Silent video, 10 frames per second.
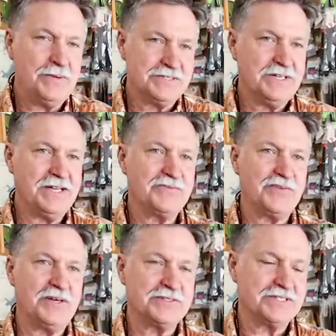always liked
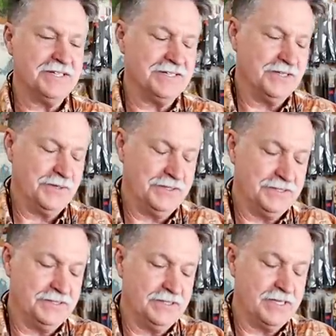frog skin
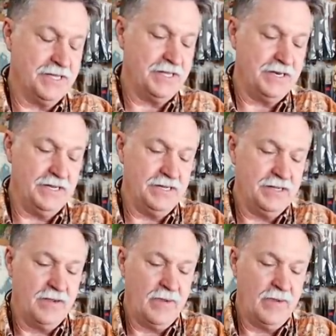lures, and uh,